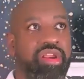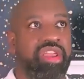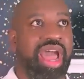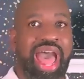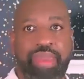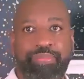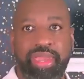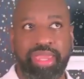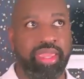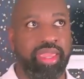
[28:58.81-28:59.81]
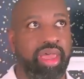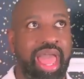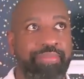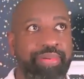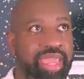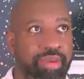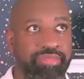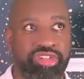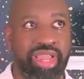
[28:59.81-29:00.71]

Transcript: You got IP cameras, you